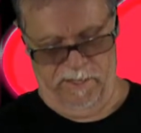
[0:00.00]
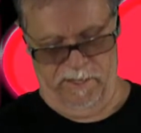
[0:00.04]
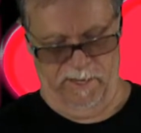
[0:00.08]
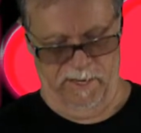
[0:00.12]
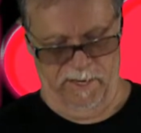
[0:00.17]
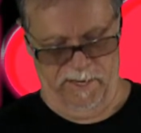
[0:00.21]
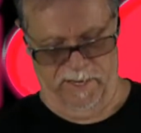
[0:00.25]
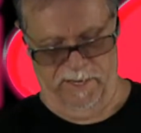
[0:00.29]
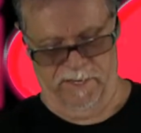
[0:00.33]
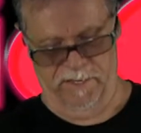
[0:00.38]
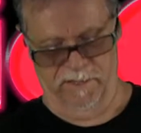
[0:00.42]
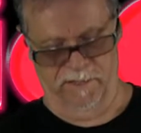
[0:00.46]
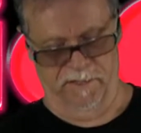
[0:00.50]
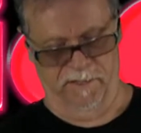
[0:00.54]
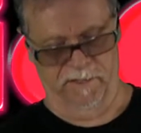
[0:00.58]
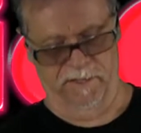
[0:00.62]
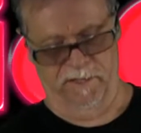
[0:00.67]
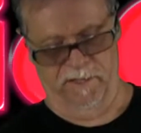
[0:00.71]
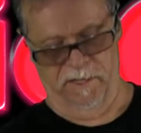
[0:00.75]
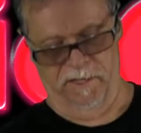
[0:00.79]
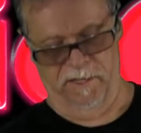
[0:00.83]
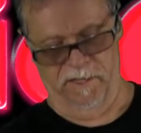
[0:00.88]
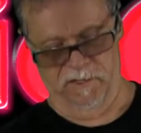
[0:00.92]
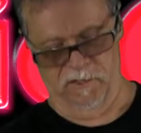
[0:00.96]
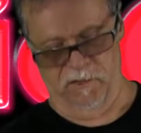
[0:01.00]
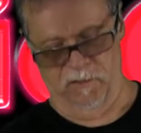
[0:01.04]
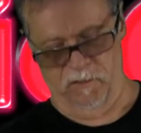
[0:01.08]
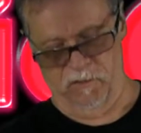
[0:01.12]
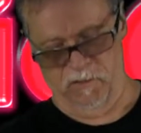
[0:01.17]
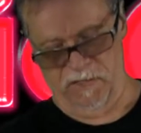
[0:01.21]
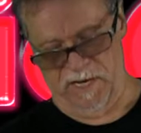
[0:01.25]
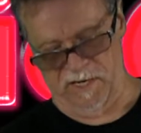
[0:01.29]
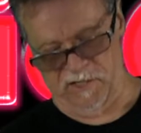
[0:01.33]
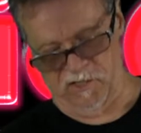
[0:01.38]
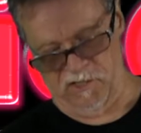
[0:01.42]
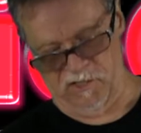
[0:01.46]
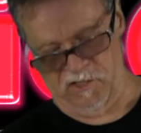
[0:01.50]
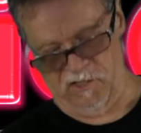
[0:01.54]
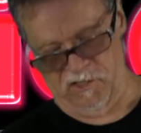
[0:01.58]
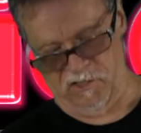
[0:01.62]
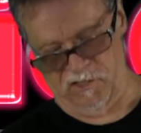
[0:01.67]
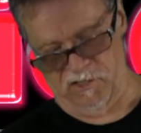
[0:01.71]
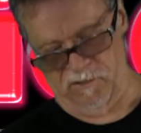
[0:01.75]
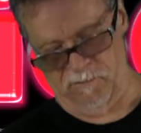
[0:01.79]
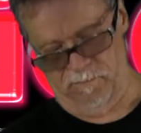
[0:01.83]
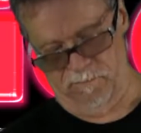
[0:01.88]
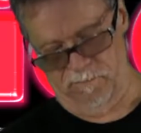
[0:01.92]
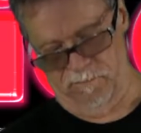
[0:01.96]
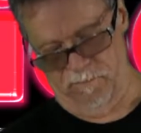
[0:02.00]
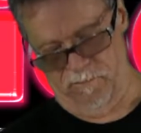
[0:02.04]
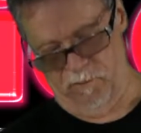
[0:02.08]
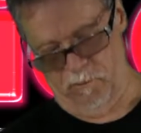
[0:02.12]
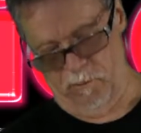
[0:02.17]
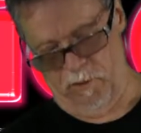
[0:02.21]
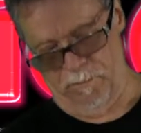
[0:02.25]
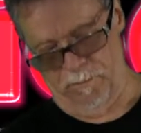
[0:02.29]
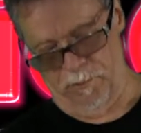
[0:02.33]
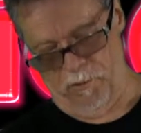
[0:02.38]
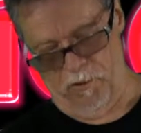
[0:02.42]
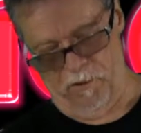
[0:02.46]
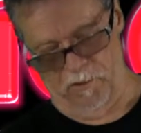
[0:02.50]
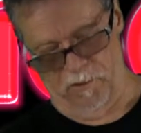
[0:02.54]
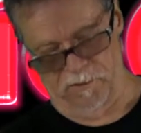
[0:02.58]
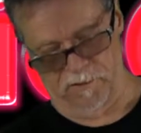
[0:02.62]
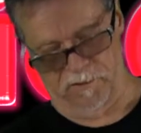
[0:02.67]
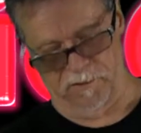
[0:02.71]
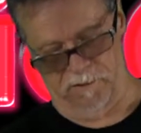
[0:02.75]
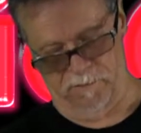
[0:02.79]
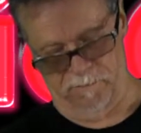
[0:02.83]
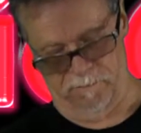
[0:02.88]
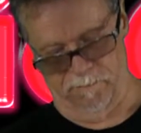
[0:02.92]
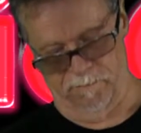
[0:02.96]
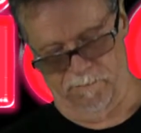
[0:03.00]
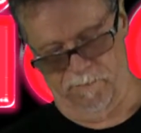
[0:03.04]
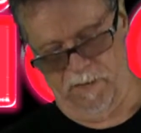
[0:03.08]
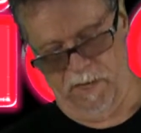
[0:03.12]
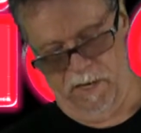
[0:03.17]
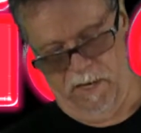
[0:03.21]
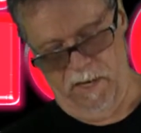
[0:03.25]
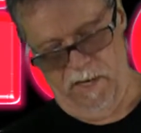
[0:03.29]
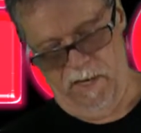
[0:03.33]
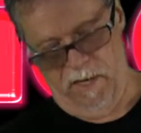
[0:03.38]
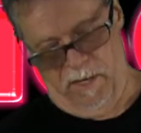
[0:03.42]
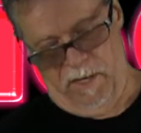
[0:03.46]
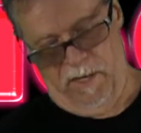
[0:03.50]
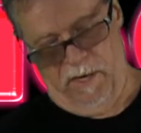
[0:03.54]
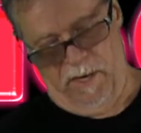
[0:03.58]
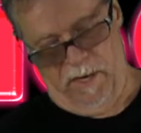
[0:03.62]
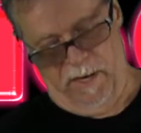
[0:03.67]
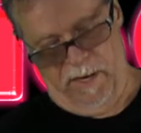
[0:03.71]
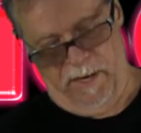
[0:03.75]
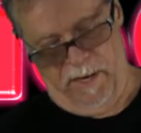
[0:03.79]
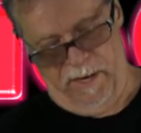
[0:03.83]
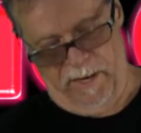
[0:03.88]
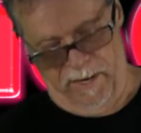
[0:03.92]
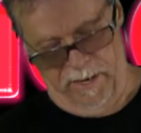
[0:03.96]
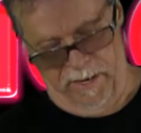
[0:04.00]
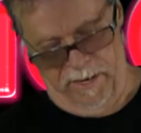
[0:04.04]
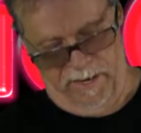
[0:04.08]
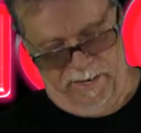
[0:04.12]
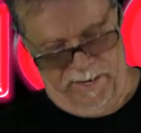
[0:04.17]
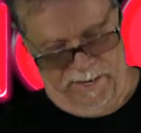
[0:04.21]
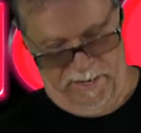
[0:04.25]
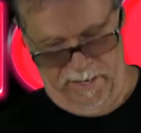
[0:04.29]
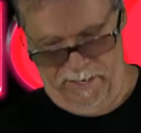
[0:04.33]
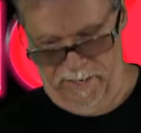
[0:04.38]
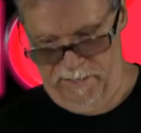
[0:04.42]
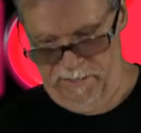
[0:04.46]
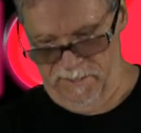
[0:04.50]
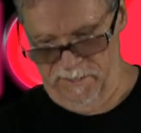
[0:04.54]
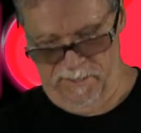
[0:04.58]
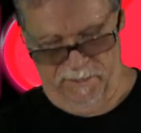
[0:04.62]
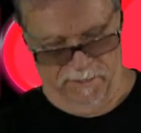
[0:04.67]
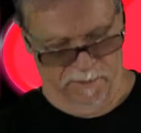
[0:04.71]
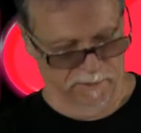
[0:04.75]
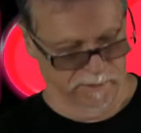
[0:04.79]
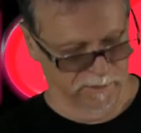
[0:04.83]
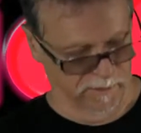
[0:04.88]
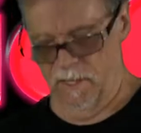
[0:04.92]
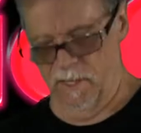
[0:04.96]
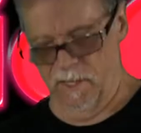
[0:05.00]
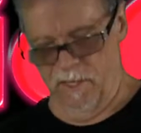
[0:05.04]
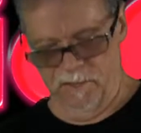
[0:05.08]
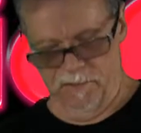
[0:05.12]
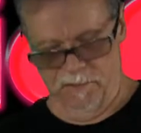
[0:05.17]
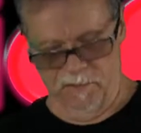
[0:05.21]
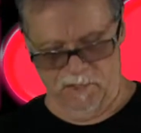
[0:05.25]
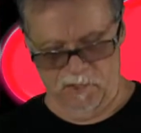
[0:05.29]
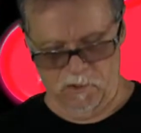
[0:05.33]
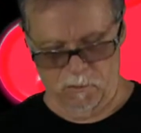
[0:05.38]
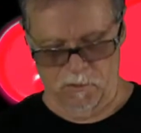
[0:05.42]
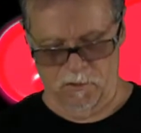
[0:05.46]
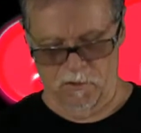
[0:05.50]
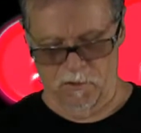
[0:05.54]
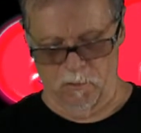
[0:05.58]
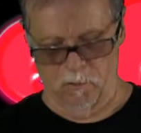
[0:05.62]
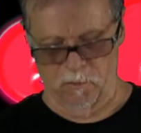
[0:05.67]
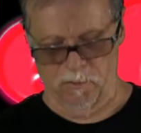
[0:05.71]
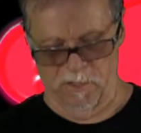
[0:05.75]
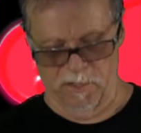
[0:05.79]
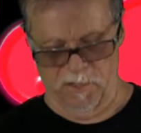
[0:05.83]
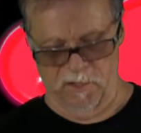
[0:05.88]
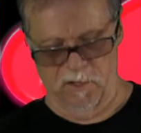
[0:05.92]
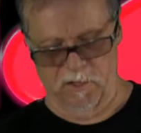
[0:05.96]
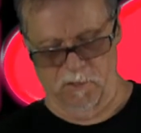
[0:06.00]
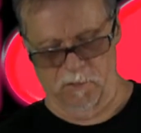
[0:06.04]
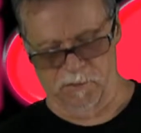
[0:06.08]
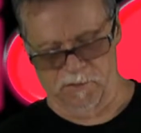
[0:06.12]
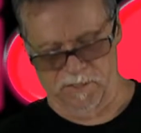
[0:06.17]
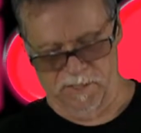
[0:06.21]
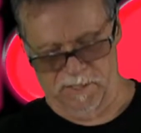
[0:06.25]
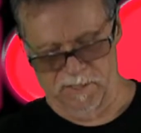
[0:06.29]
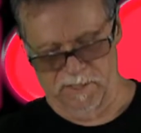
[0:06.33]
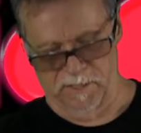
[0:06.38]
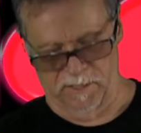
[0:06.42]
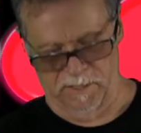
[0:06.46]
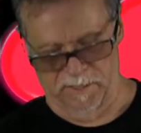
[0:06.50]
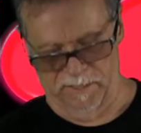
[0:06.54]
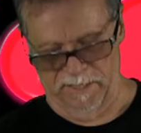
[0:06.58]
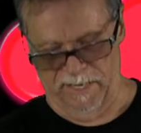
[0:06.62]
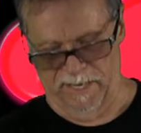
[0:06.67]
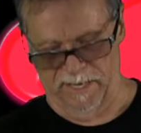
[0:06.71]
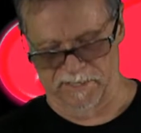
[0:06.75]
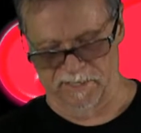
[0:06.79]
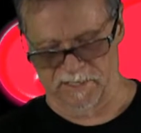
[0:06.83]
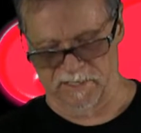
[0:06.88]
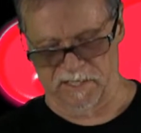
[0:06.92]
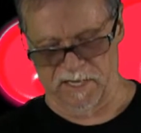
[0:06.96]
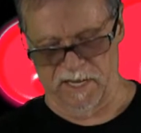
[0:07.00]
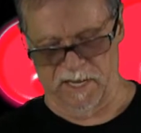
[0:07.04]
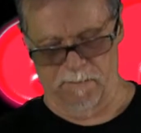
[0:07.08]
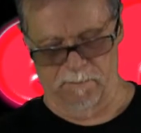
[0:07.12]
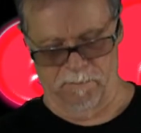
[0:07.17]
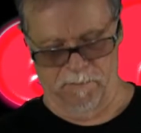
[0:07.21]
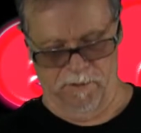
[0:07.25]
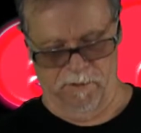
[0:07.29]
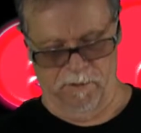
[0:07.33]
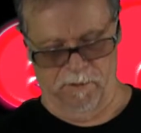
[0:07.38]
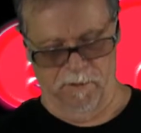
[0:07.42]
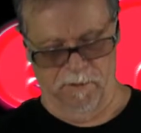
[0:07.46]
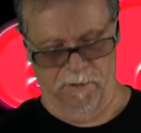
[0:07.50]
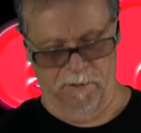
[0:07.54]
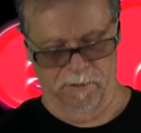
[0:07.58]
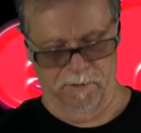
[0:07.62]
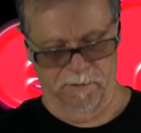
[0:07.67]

And so there's actually just 3 parts. And this one only goes in landscape mode.